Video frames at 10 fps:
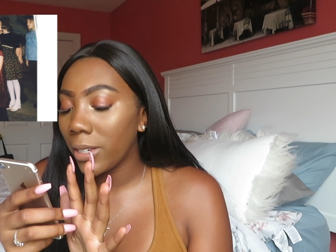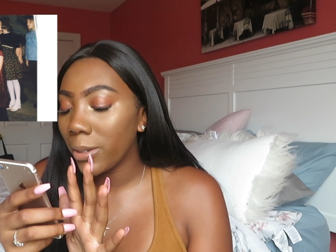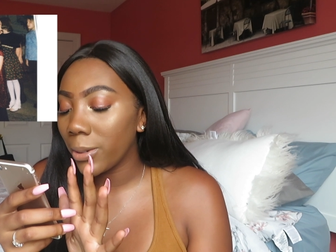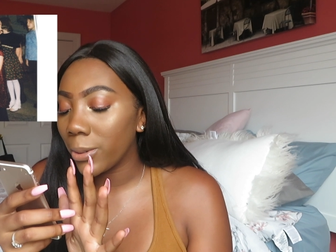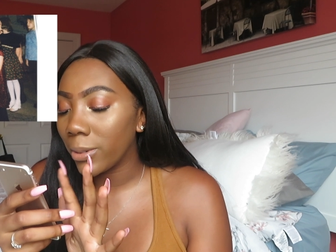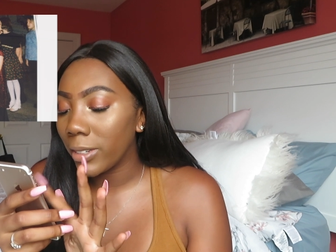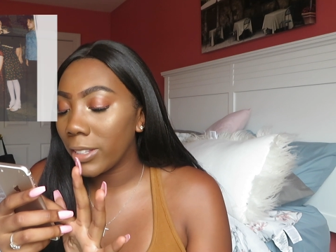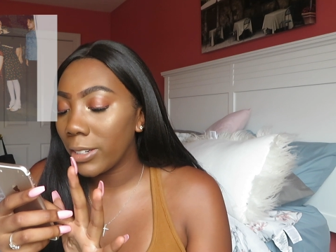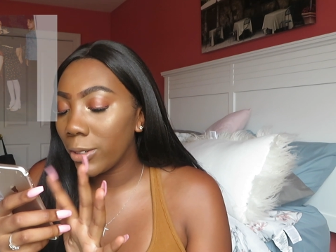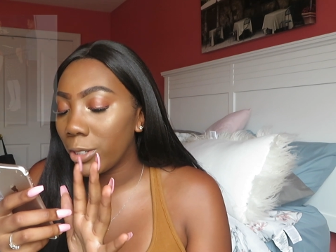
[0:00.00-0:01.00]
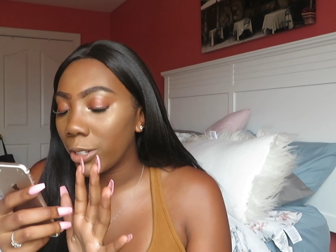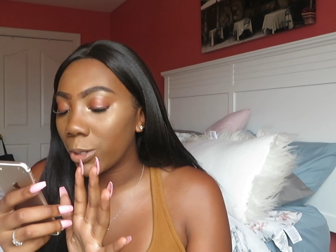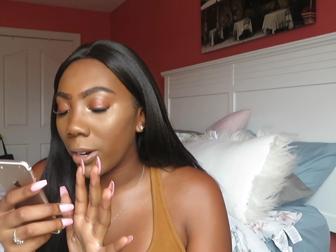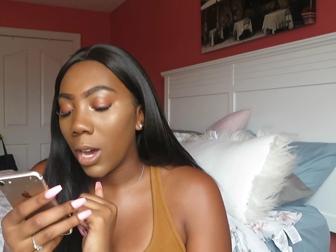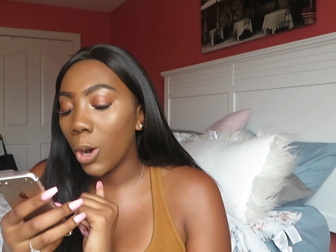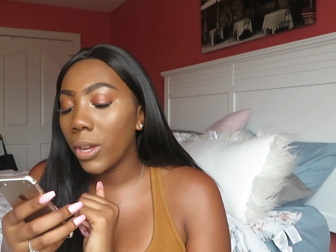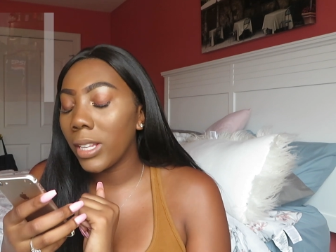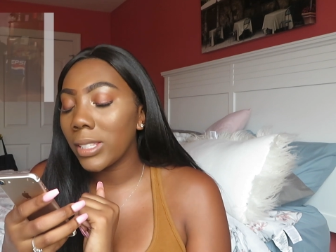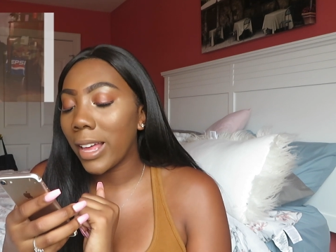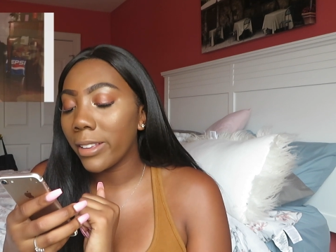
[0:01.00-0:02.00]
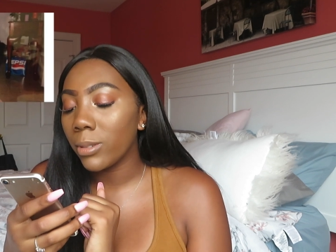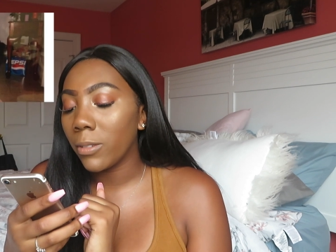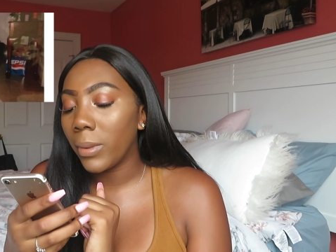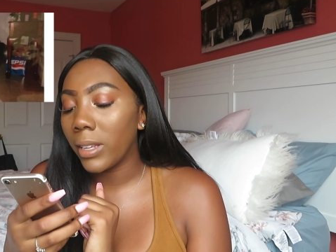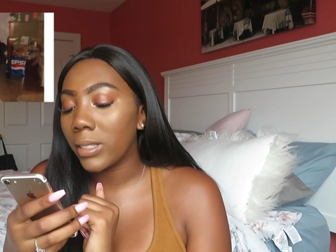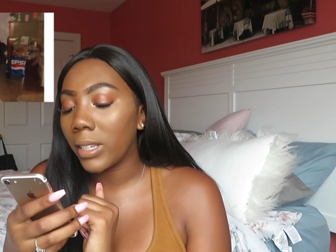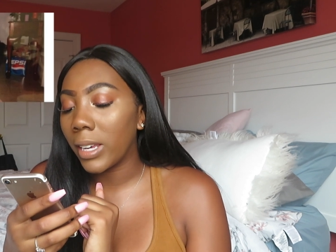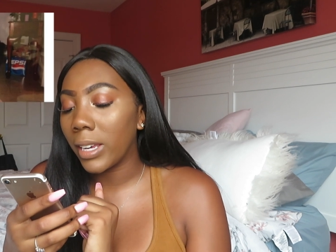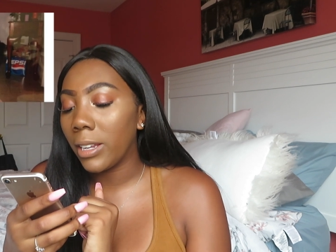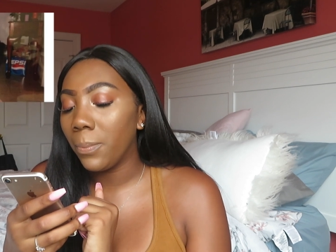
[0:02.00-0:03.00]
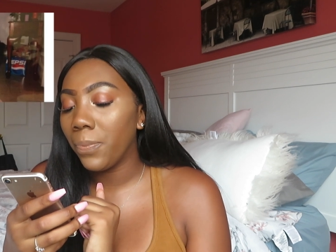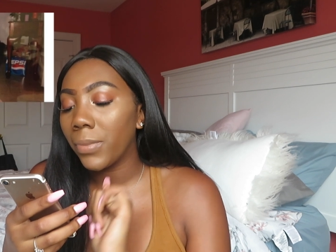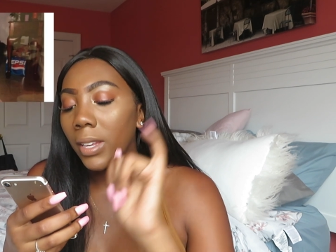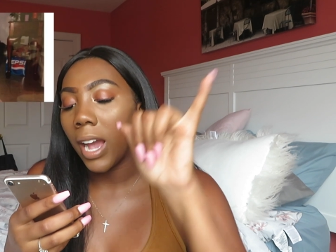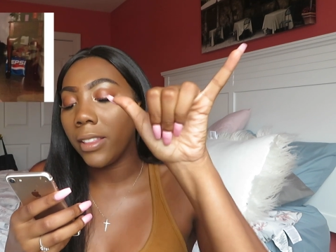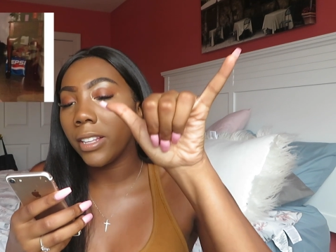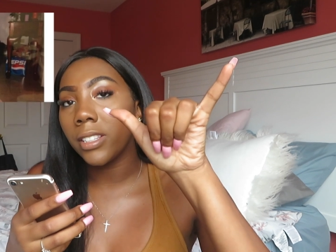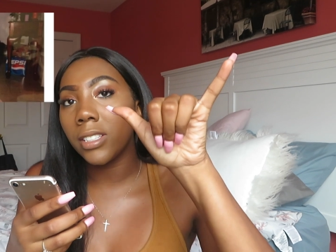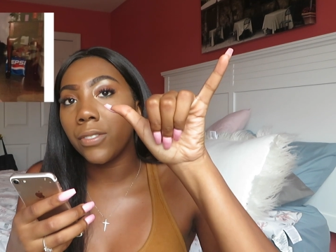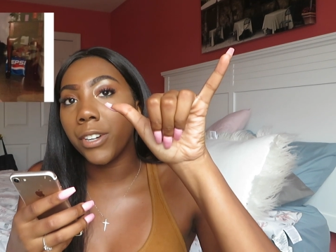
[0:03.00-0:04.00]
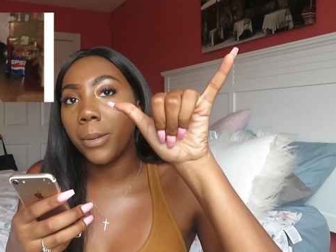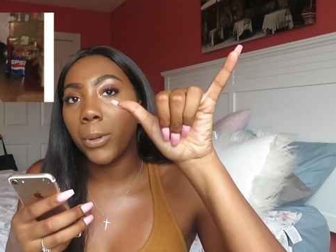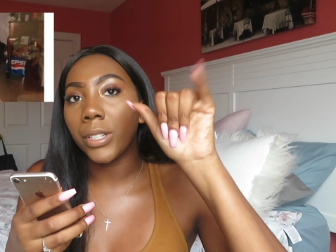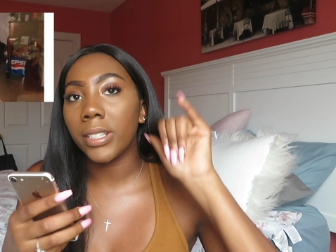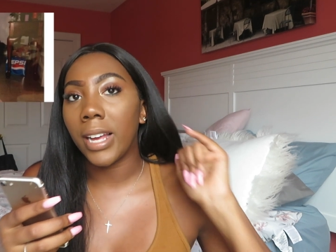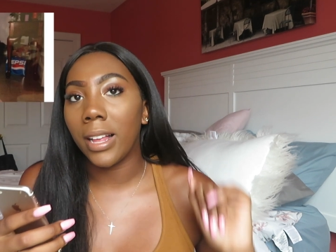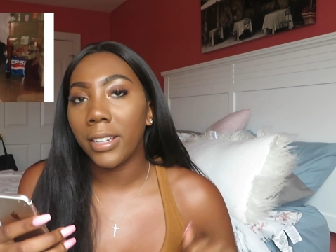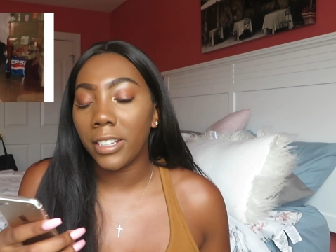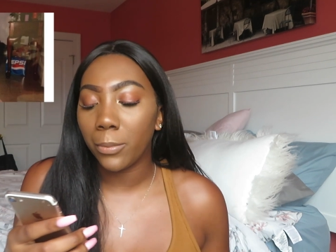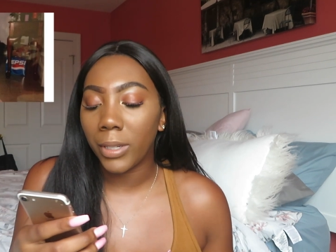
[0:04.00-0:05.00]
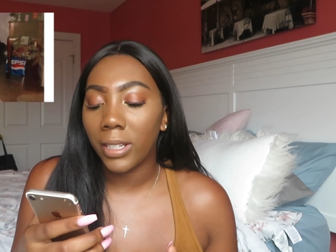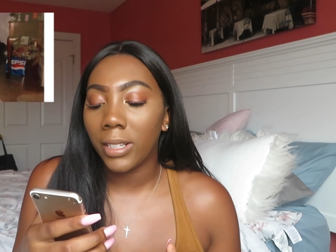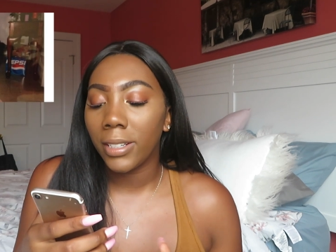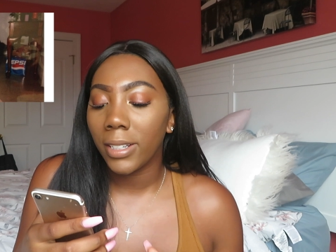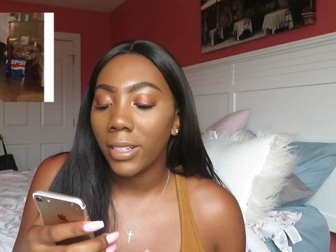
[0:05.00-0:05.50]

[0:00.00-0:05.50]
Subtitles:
cute in the little church choir. Oh, and this last one of me as a kid, I think this is very personality of me.